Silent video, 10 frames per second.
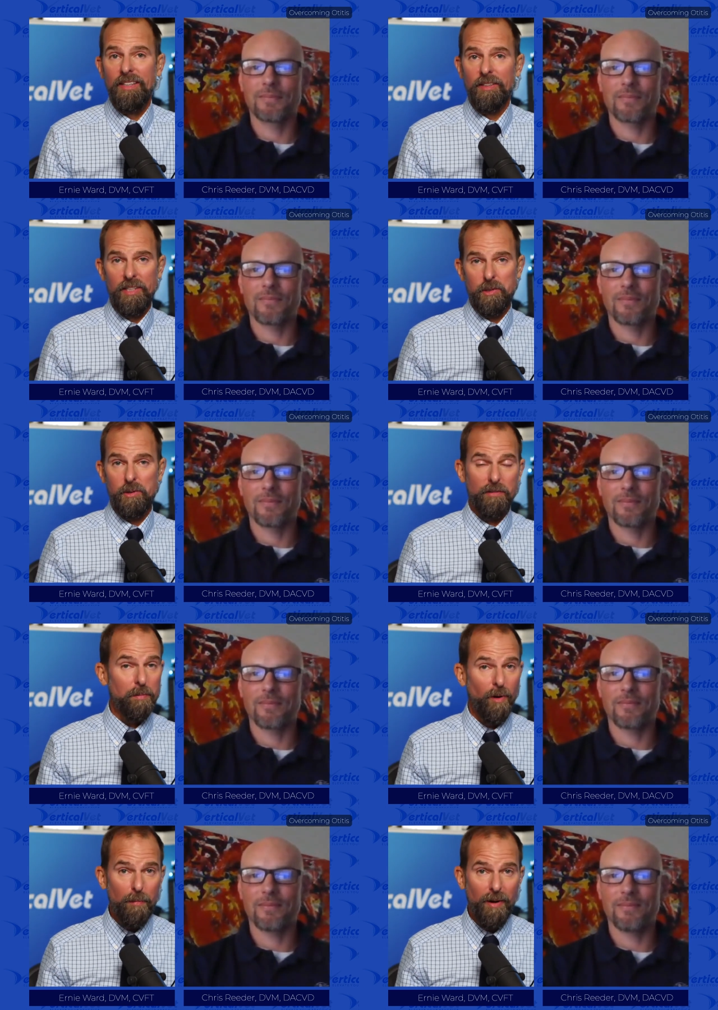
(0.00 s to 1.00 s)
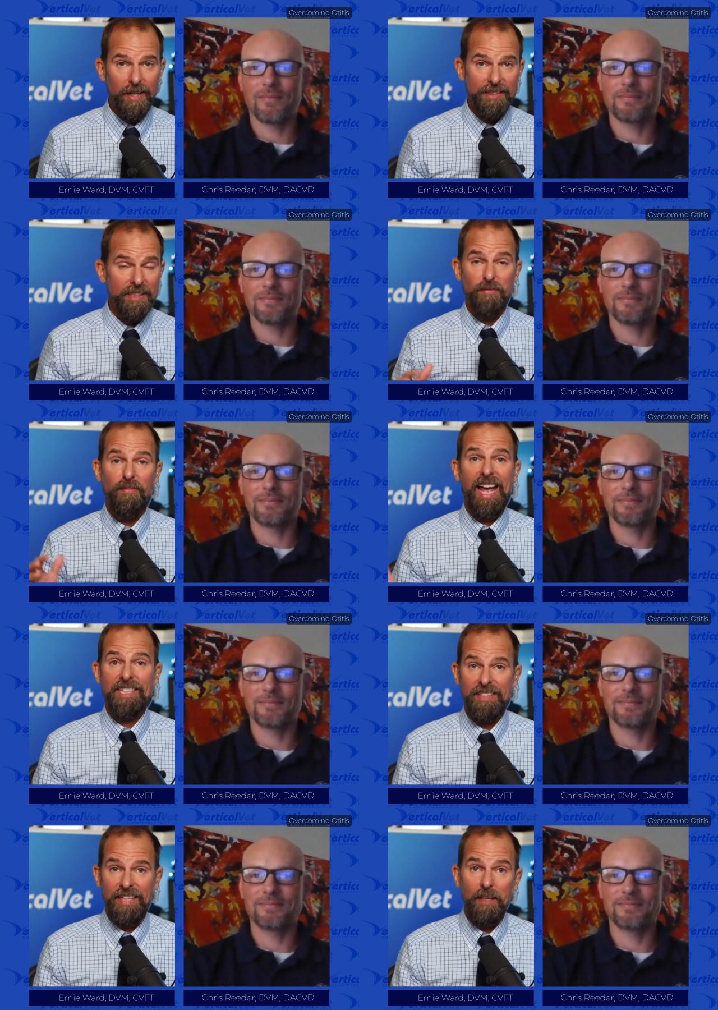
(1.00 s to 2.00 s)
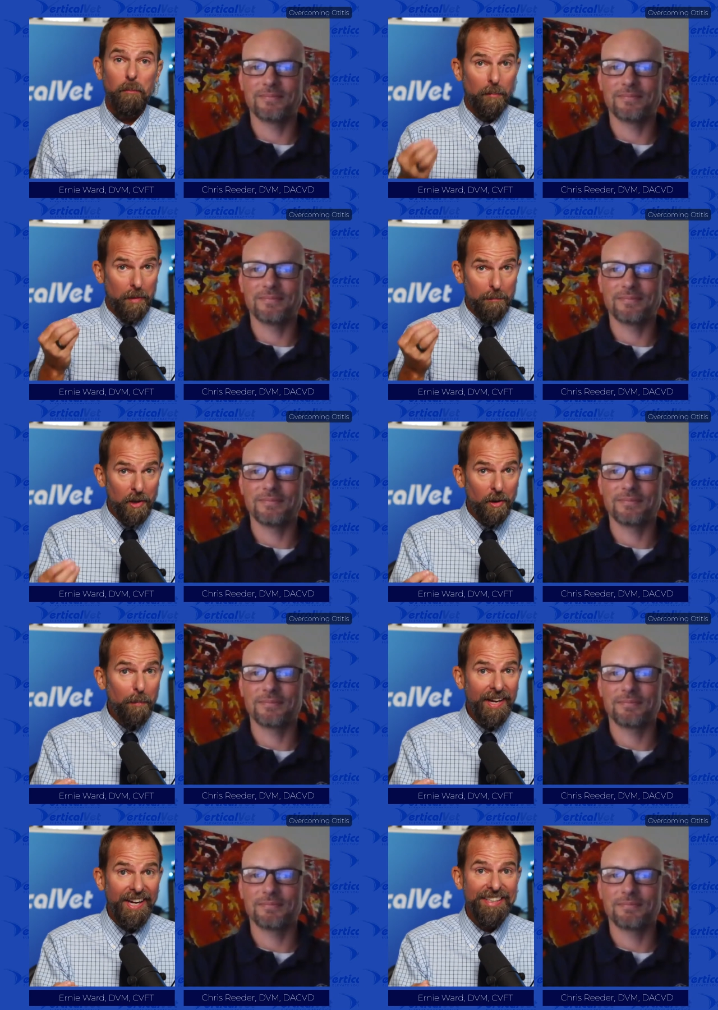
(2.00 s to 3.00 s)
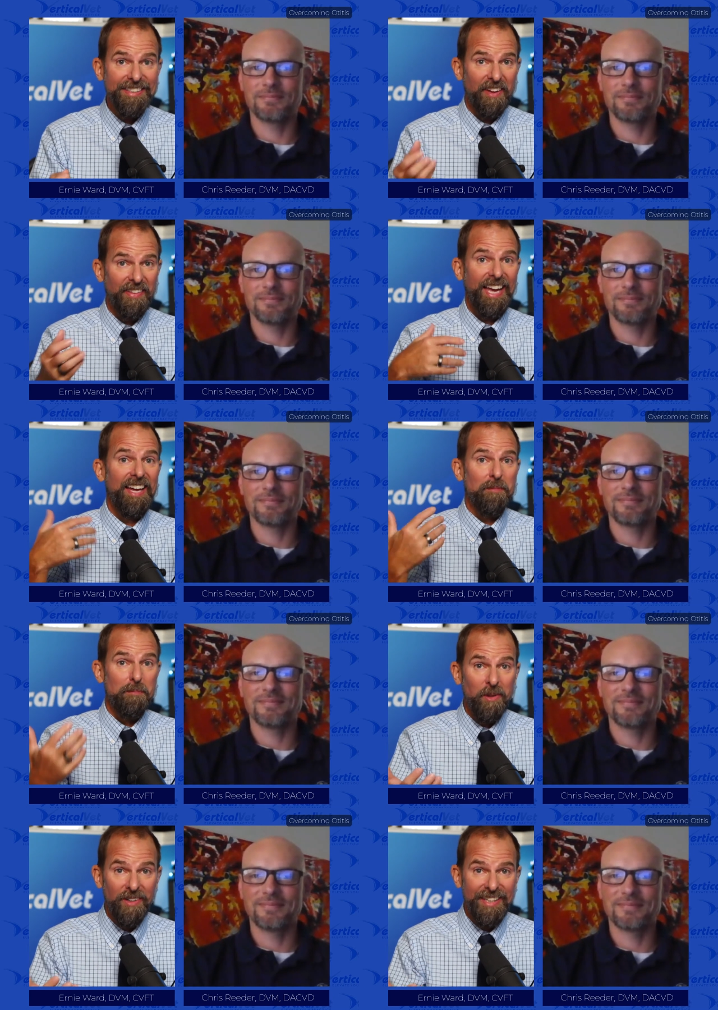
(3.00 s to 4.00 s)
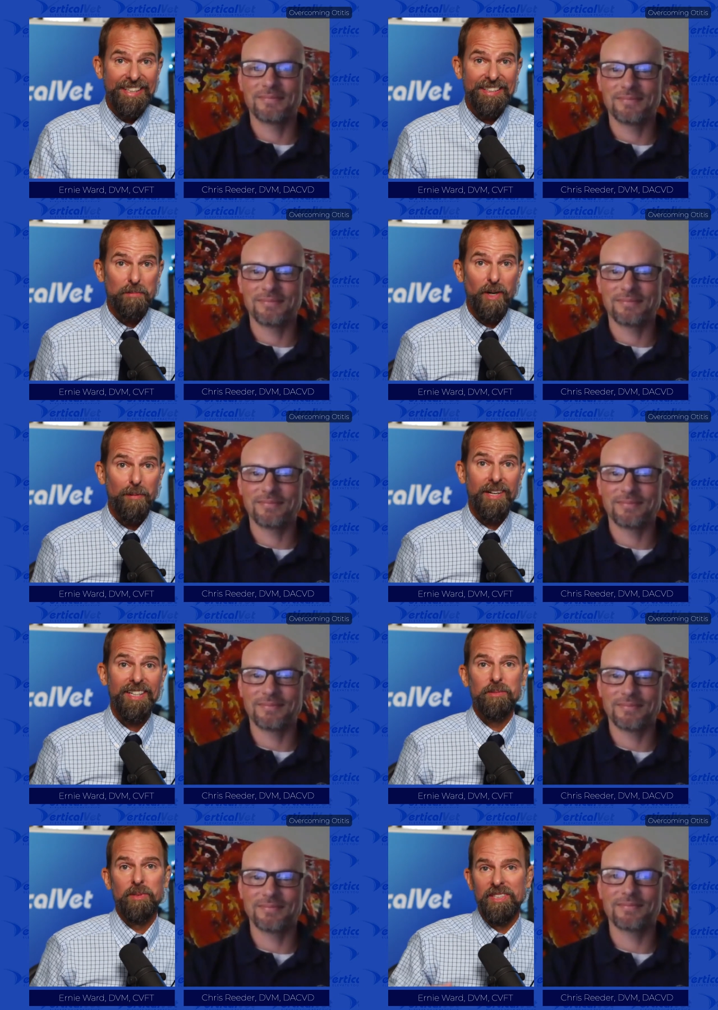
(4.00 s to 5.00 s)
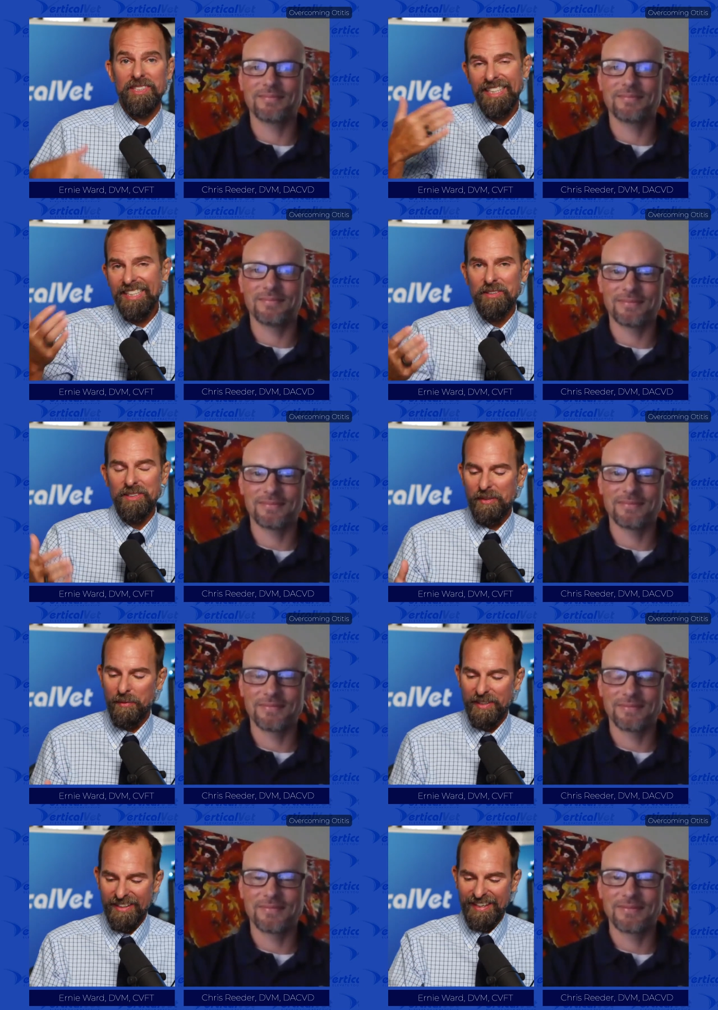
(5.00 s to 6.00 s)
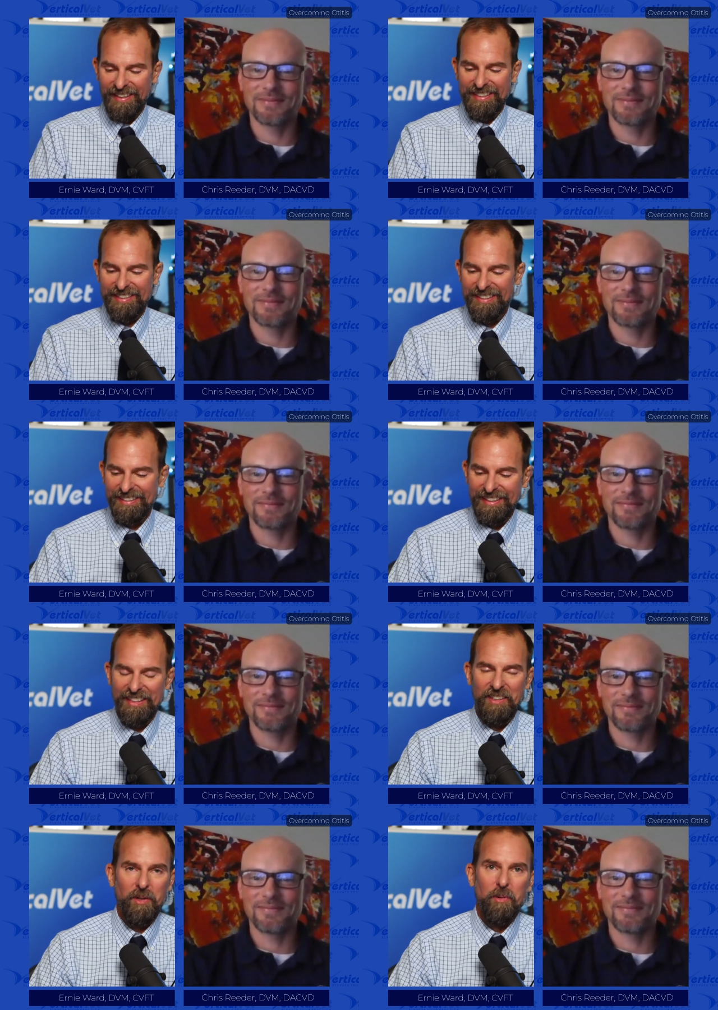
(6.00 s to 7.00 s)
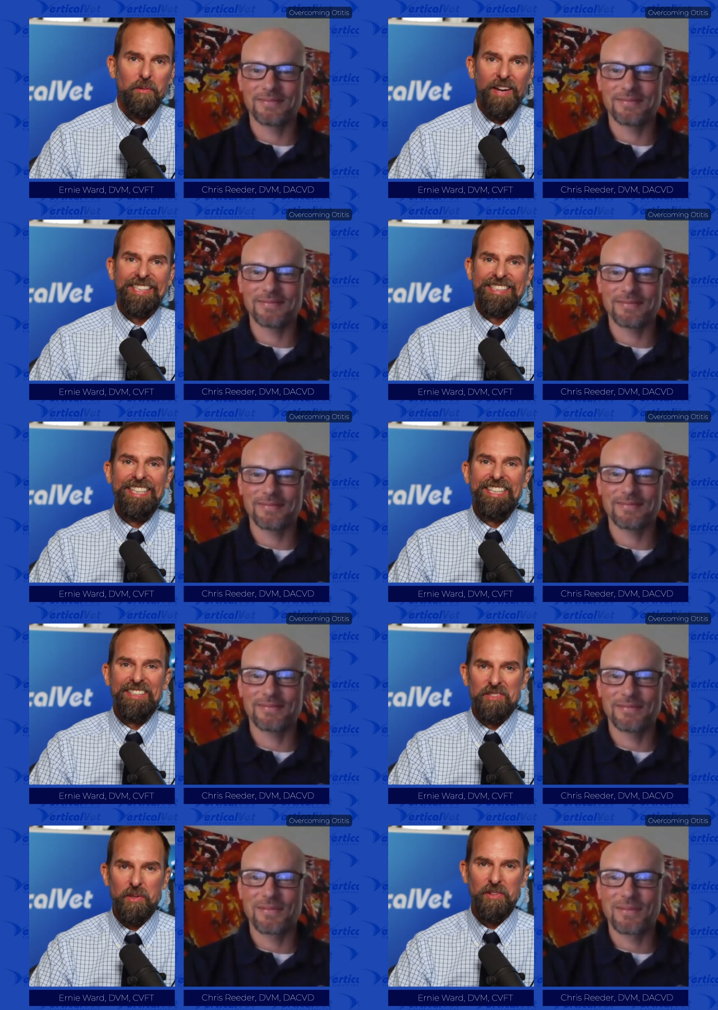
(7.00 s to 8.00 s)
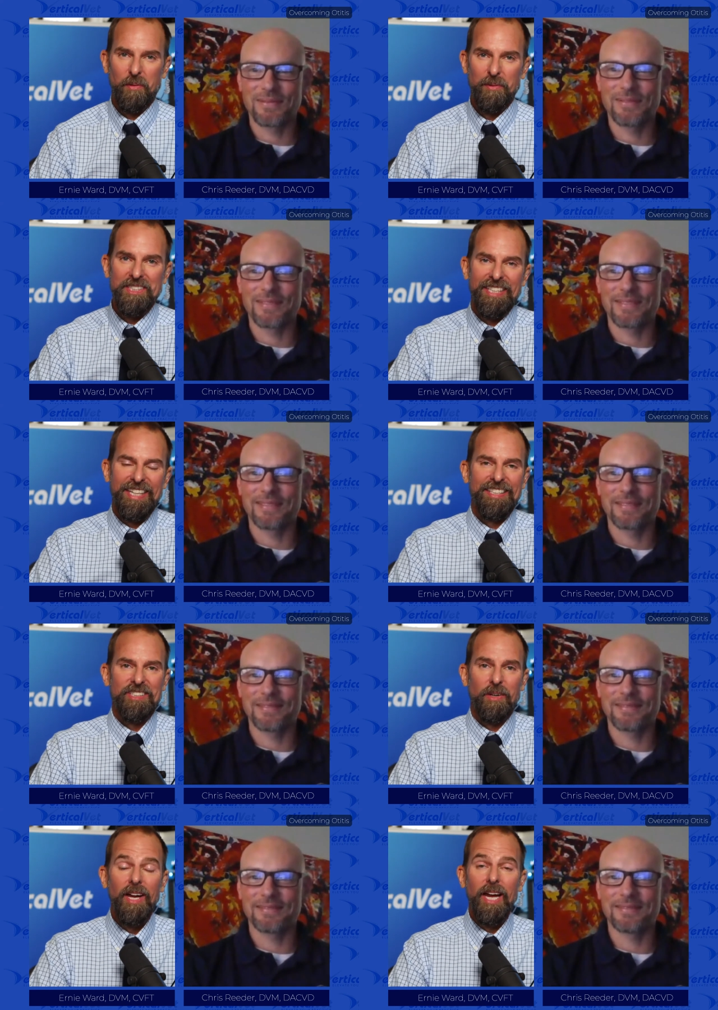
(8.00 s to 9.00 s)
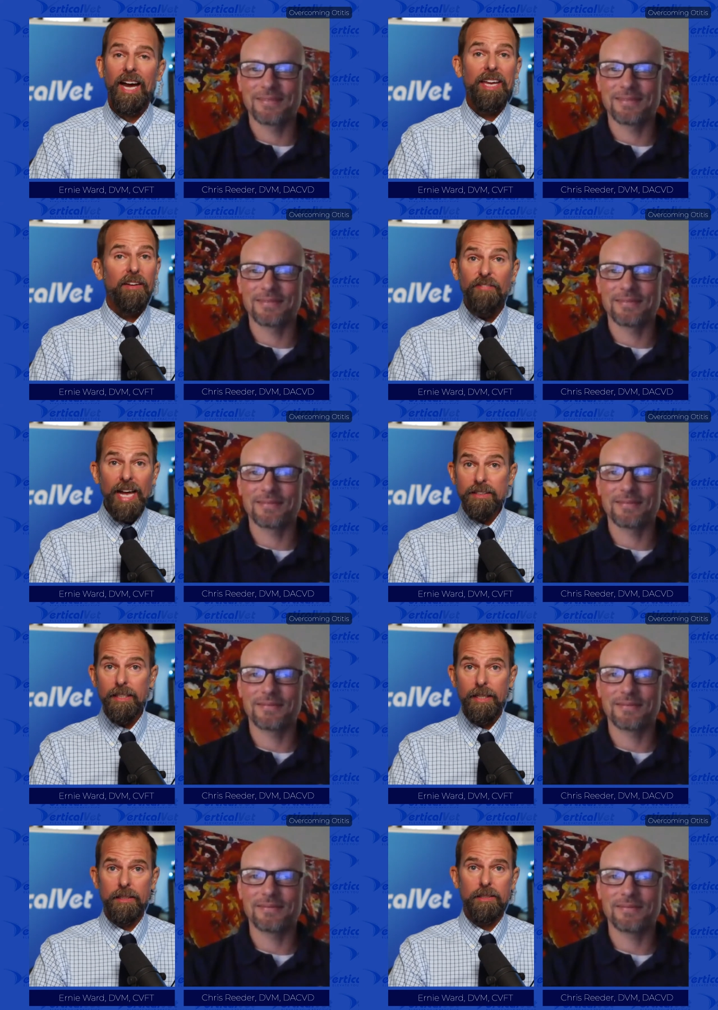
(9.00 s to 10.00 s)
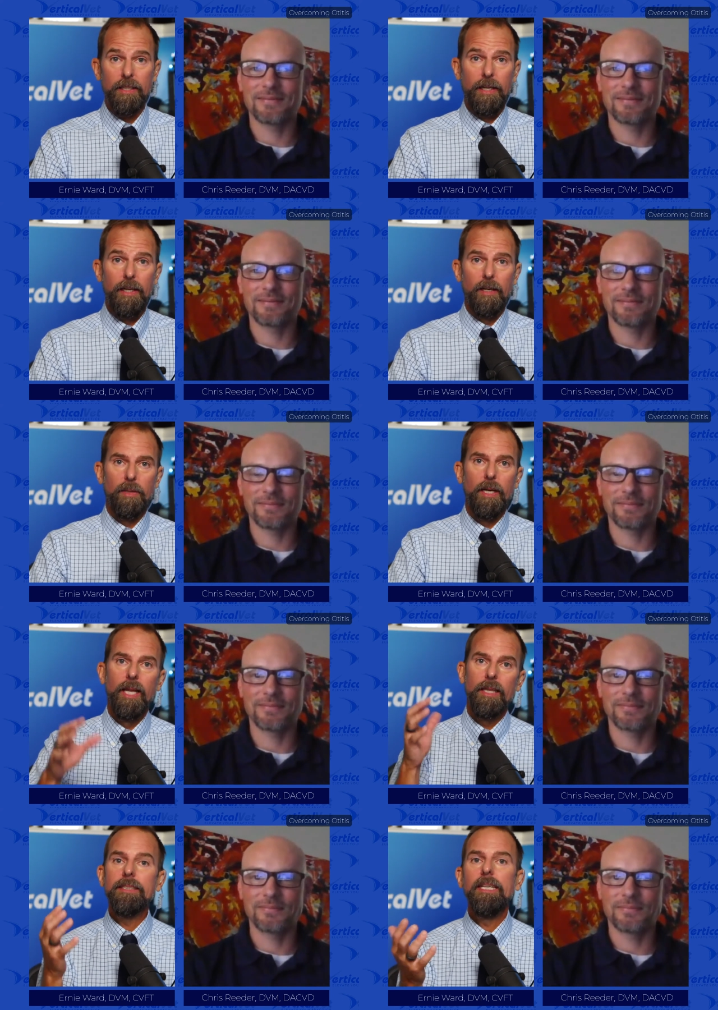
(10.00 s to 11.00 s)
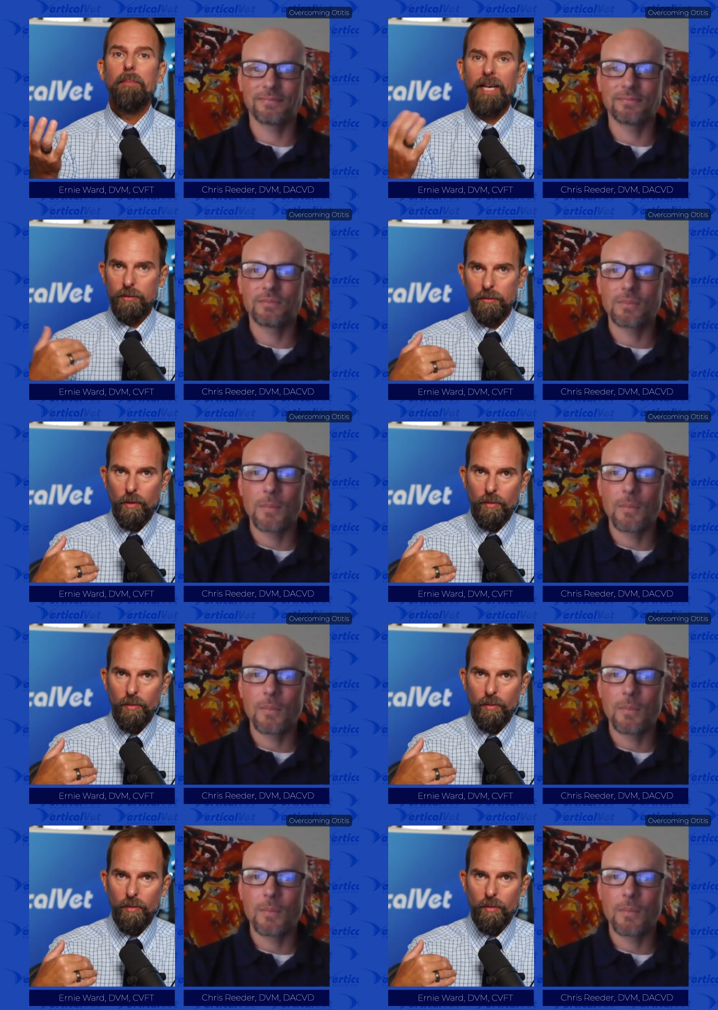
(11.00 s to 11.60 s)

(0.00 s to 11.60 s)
Speaker 1: your history of smallpox. It's fascinating. Remember the milkmaids, how they had immunity against smallpox, which is really where a lot of that's the whole vaccine sort of originated. So again, fascinating study here, but let's get back to real